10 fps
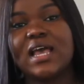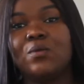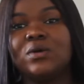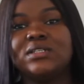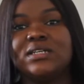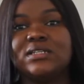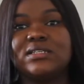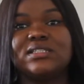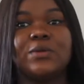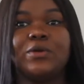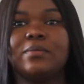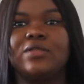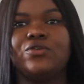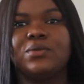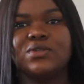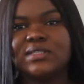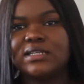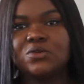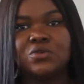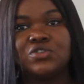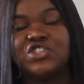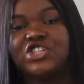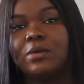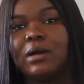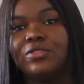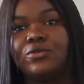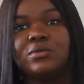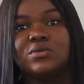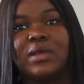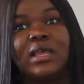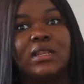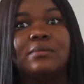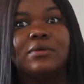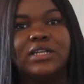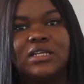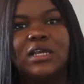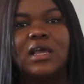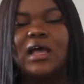I wanted separate bathrooms, because I didn't want to share bathrooms with anybody.